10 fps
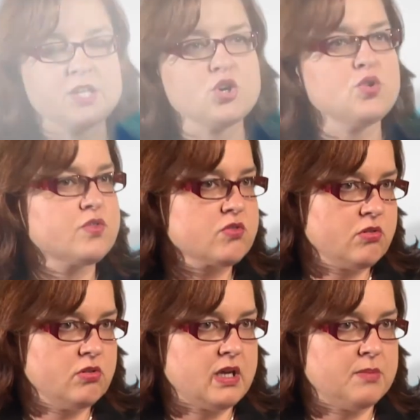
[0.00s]
The
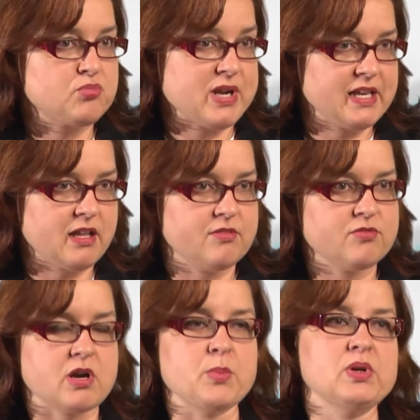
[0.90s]
overall umbrella
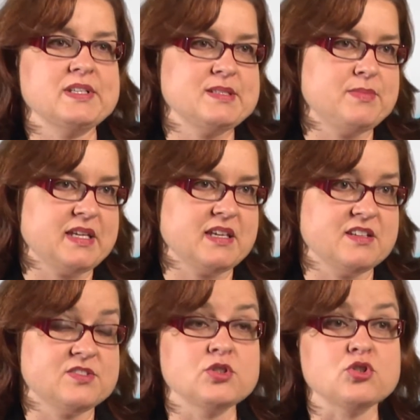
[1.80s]
for our policy
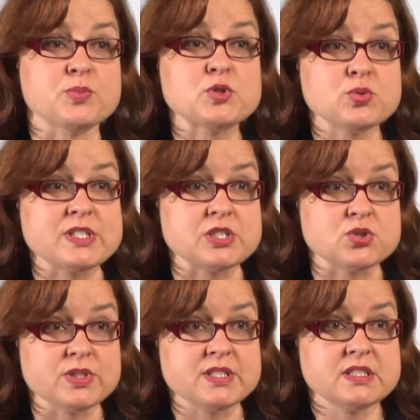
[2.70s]
making is the Europe
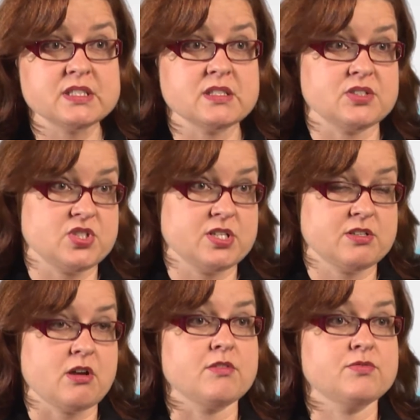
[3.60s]
2020
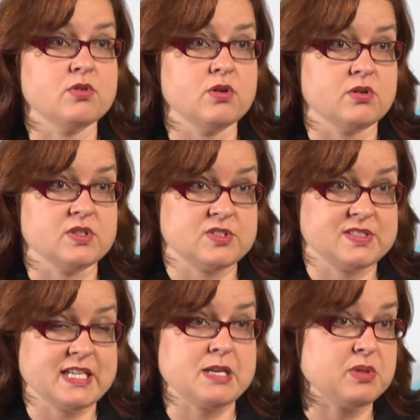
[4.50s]
agenda for
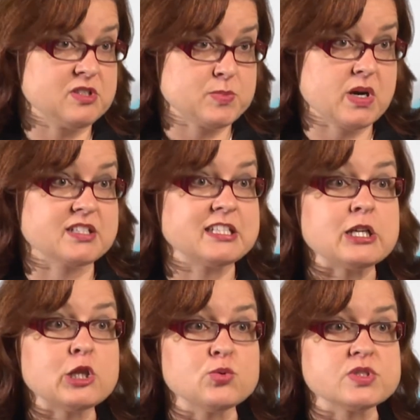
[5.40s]
sustainable, smart and
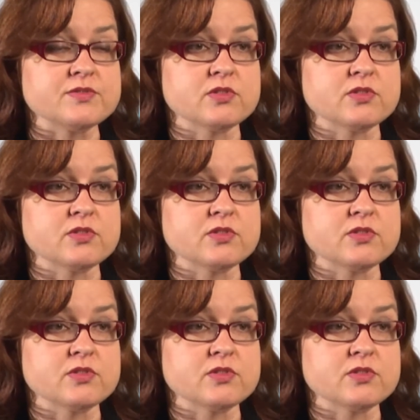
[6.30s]
inclusive